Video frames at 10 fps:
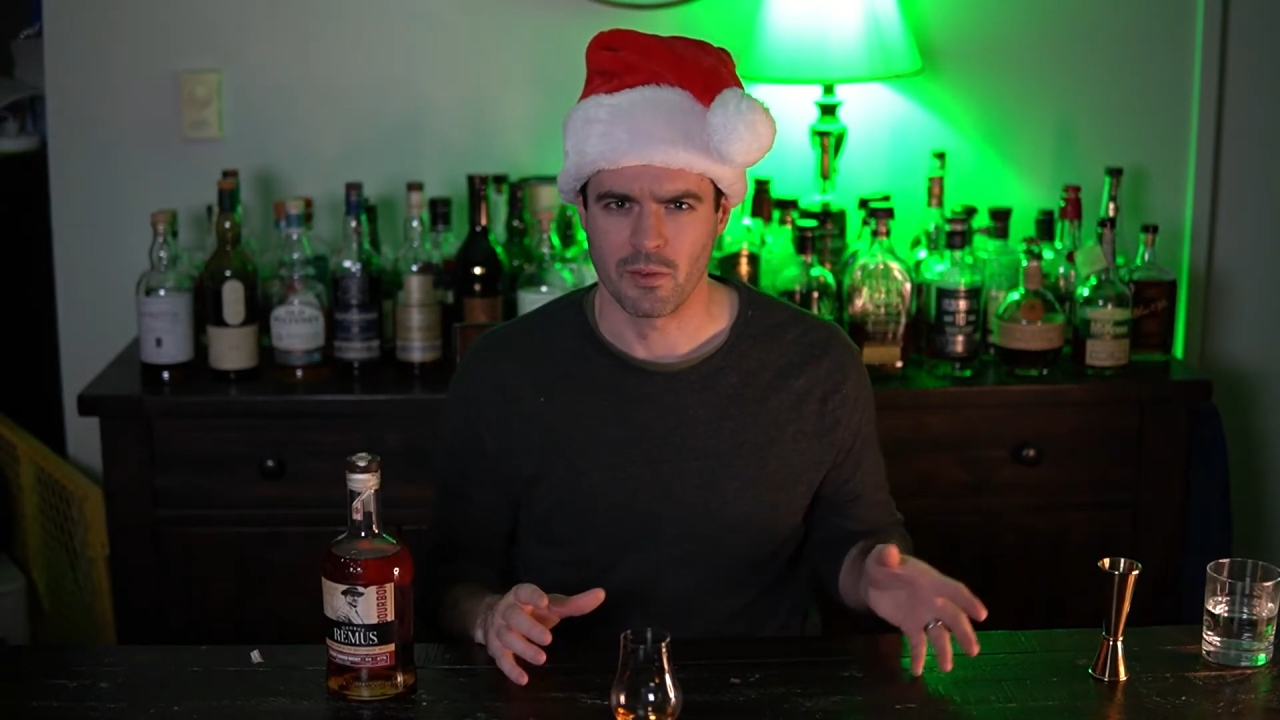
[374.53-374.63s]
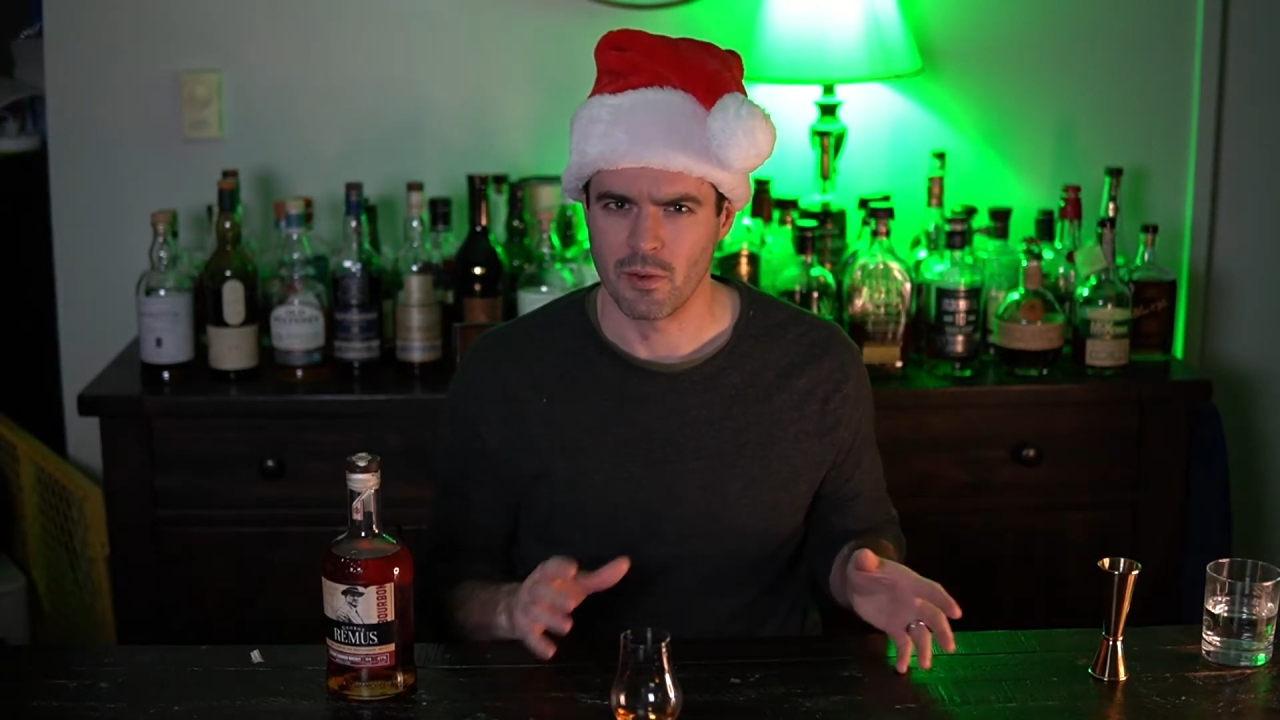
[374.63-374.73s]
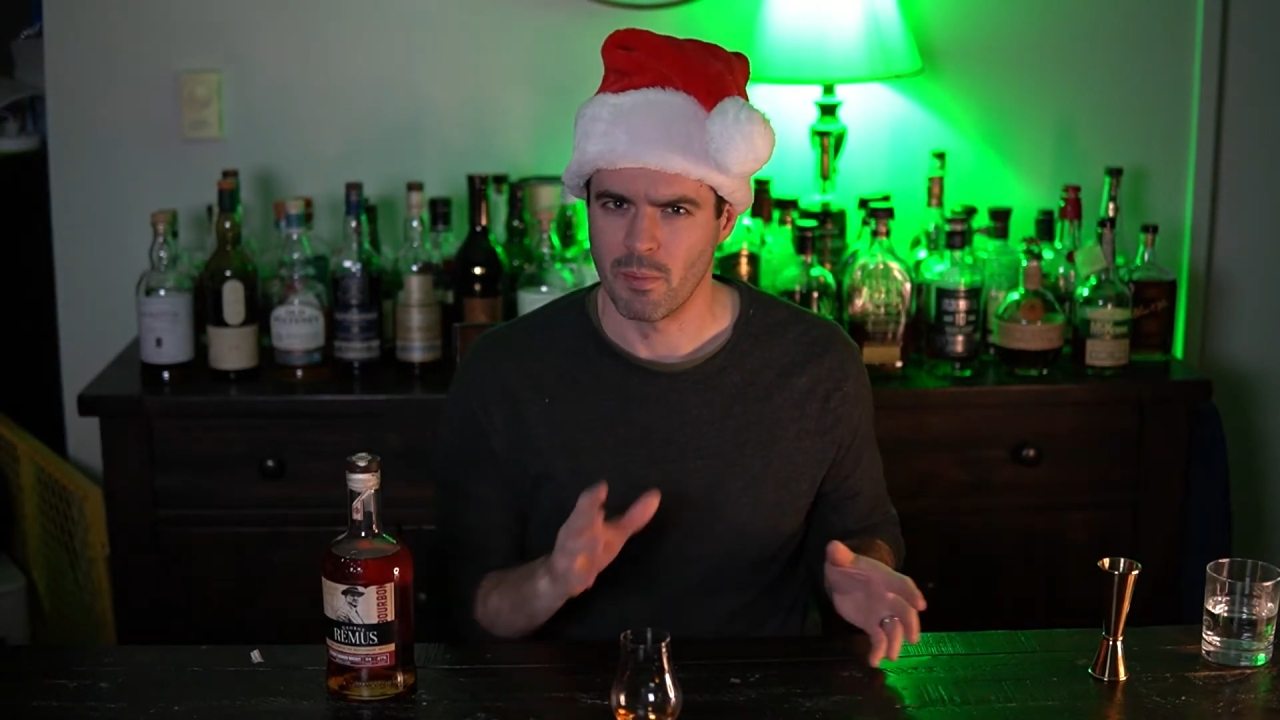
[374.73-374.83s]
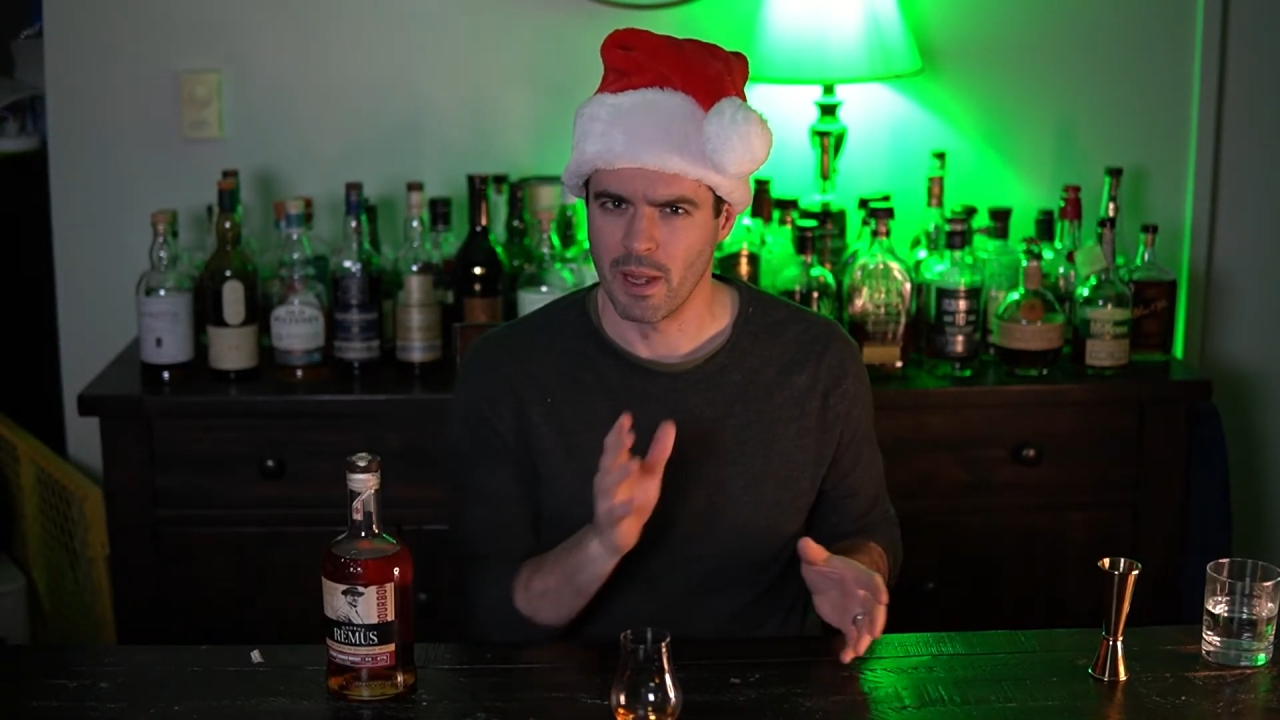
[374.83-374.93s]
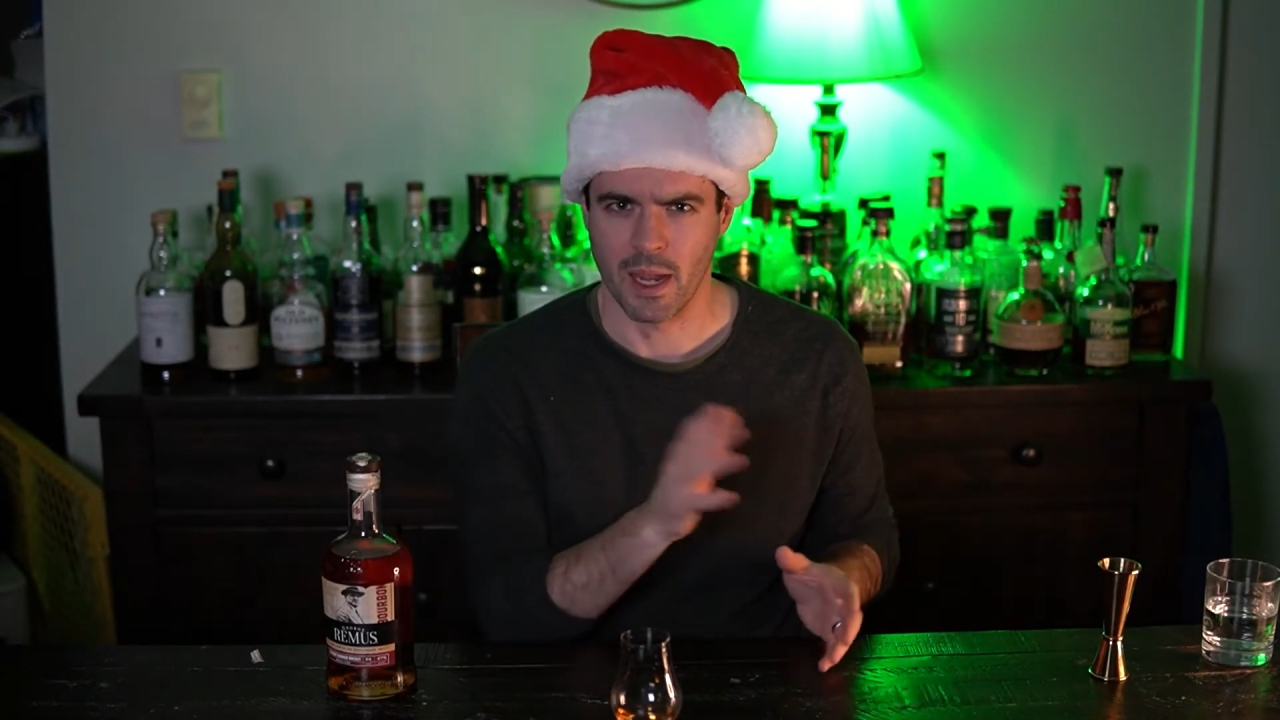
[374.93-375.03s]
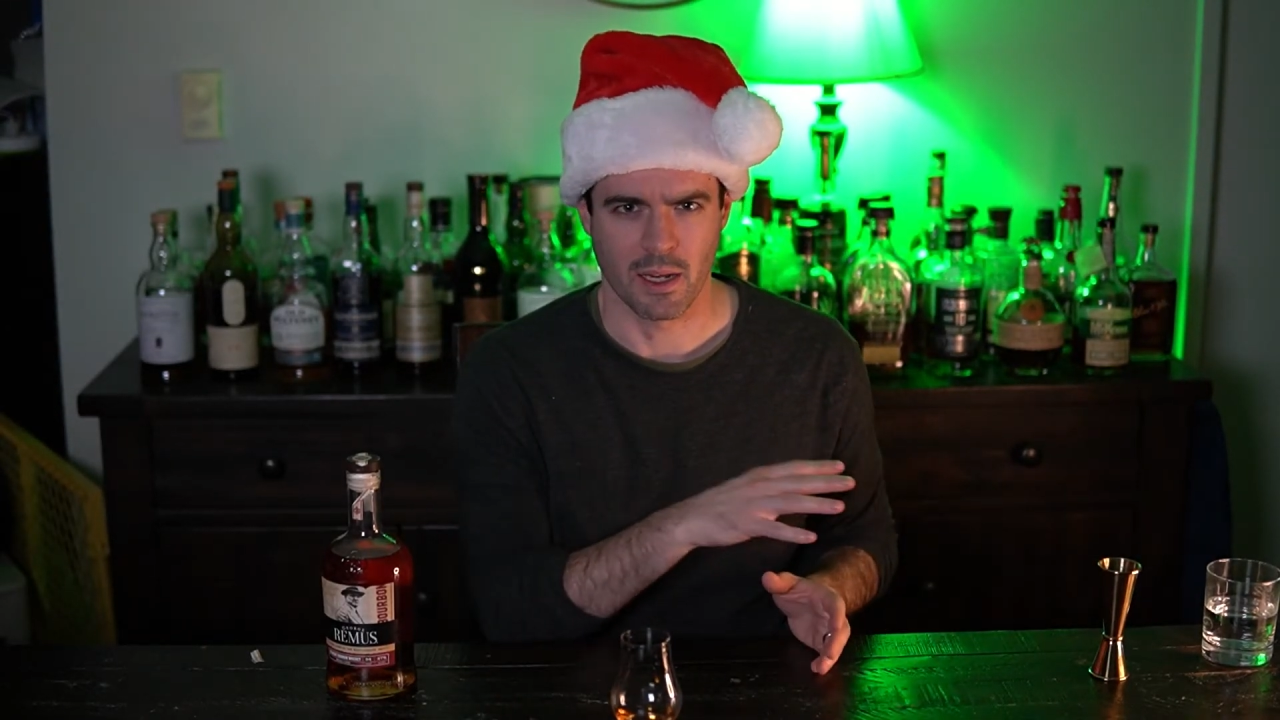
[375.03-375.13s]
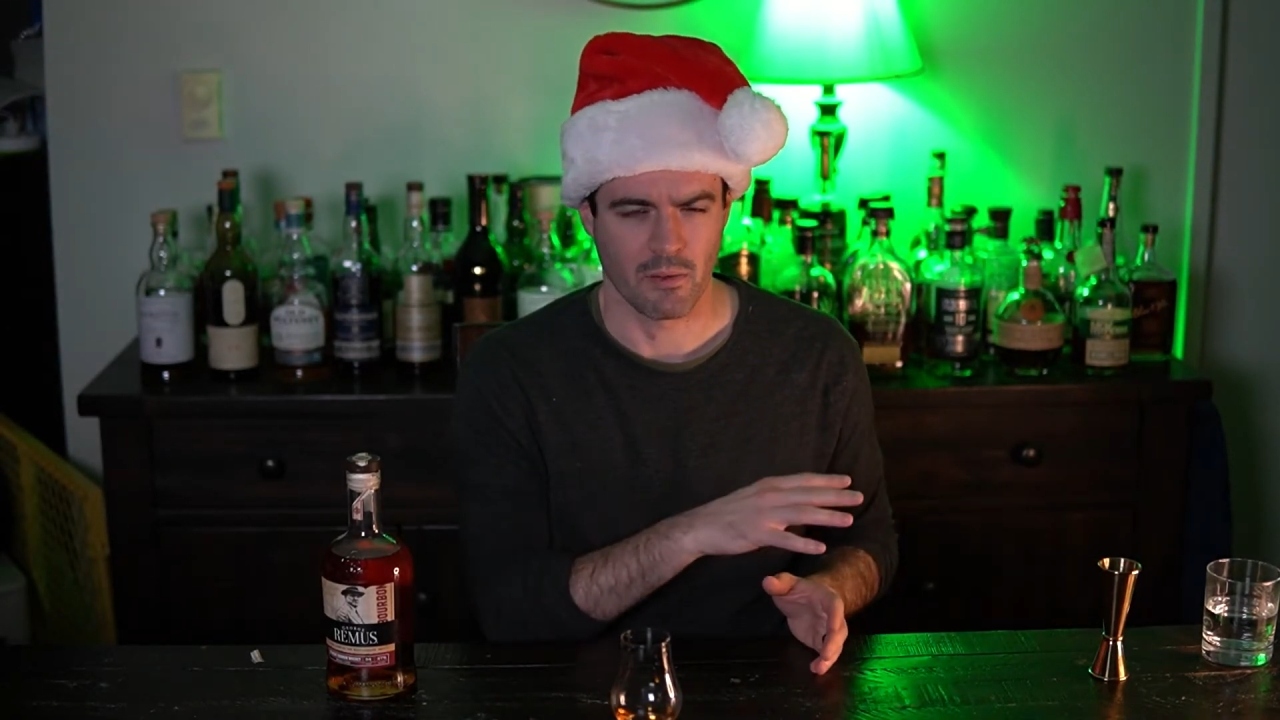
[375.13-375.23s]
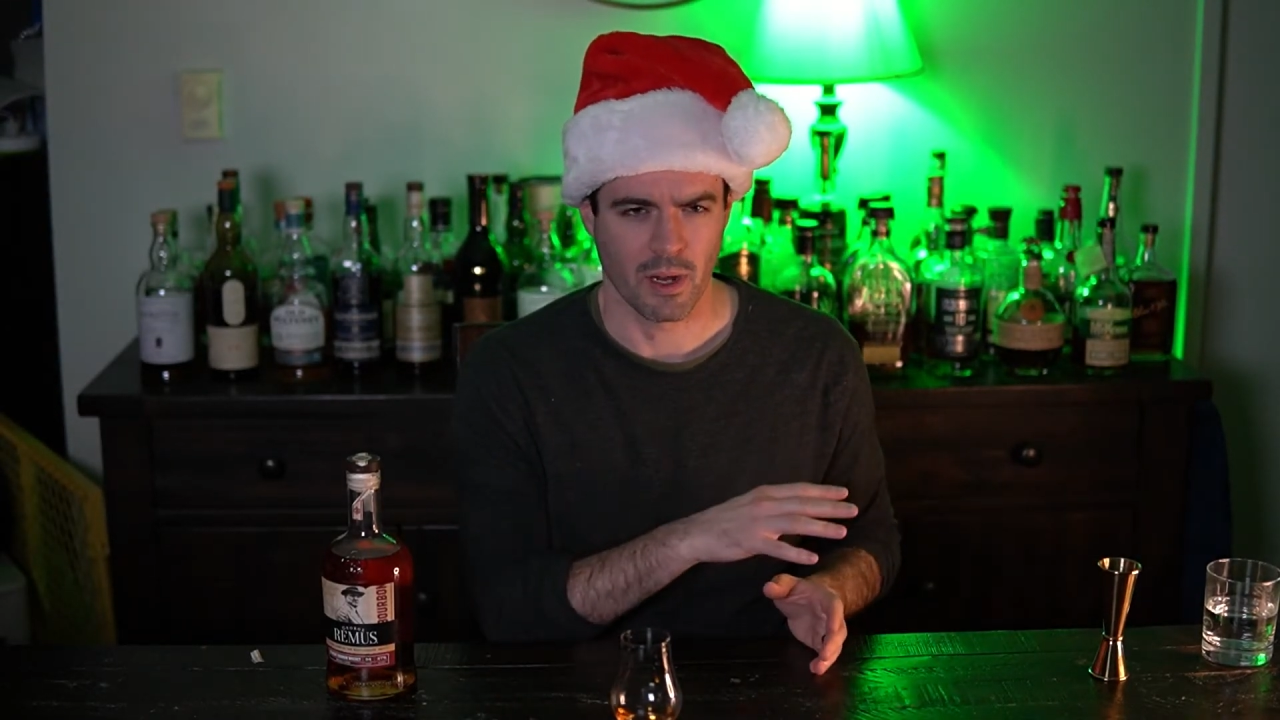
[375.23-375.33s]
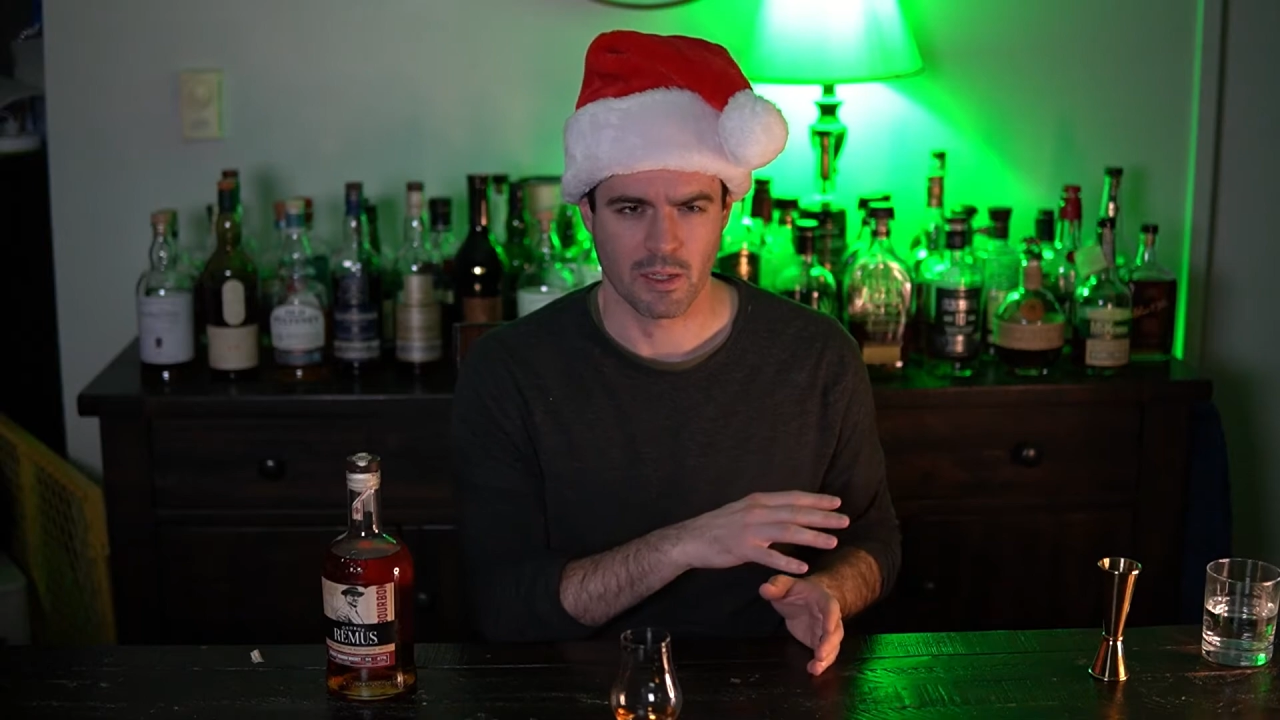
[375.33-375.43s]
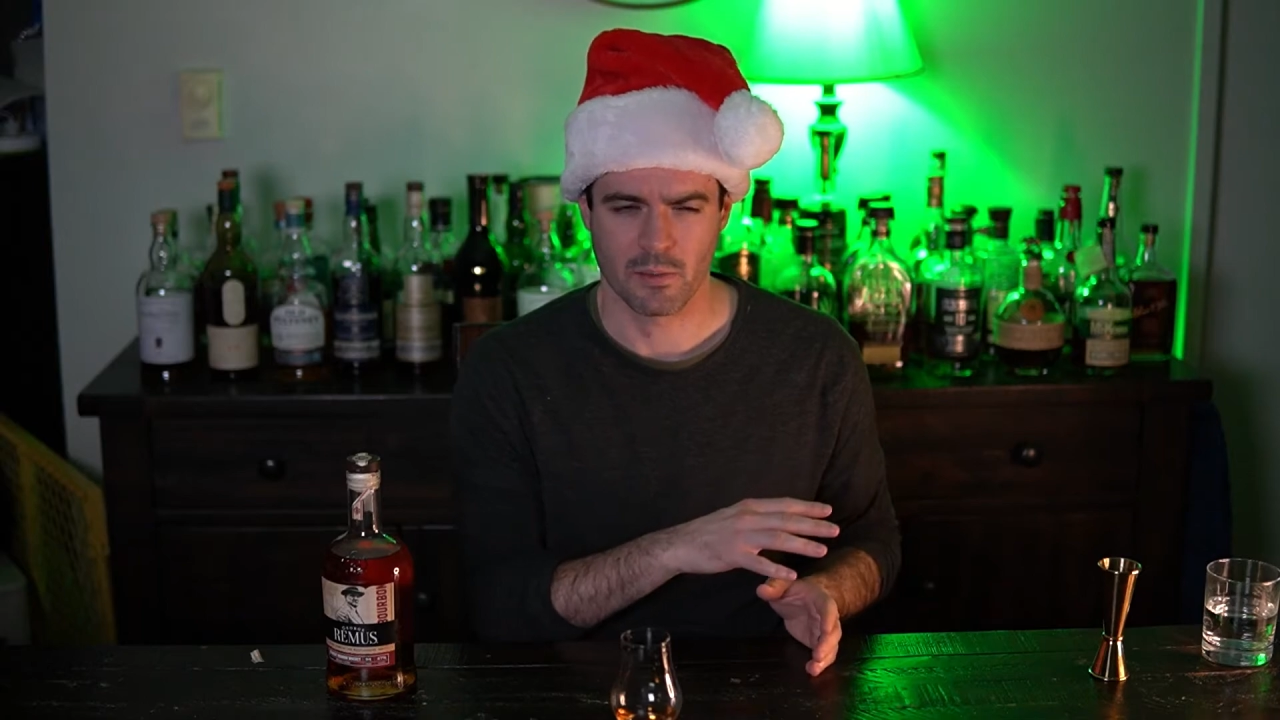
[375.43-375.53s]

or piney rye